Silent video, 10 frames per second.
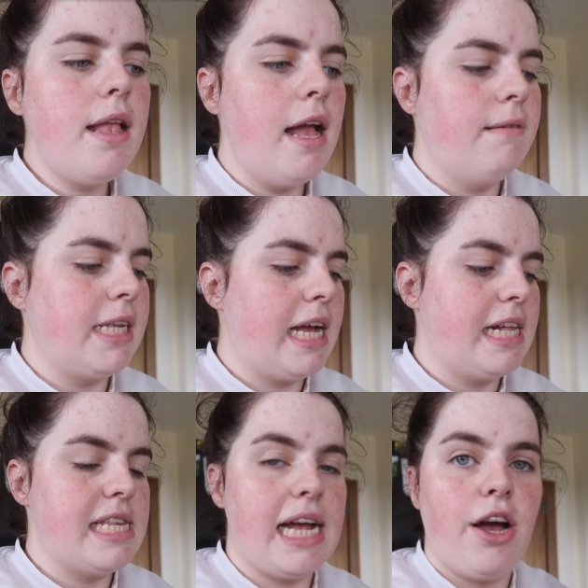I was like
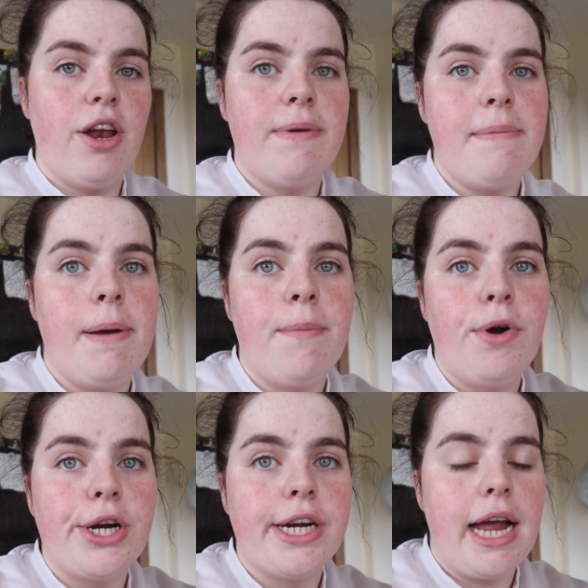I'll stick on a wee bit
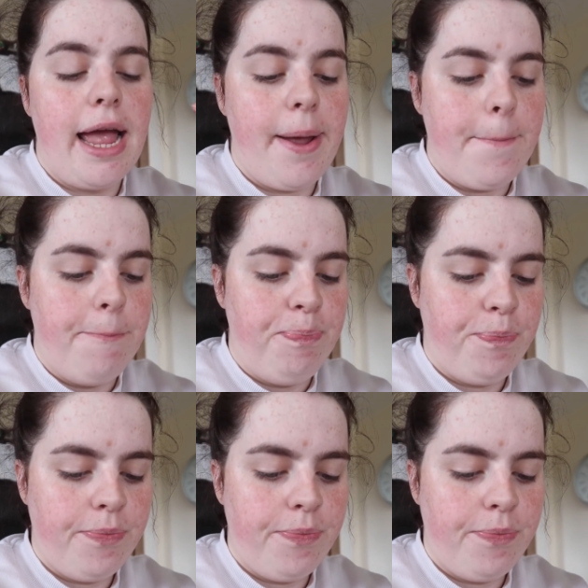more um,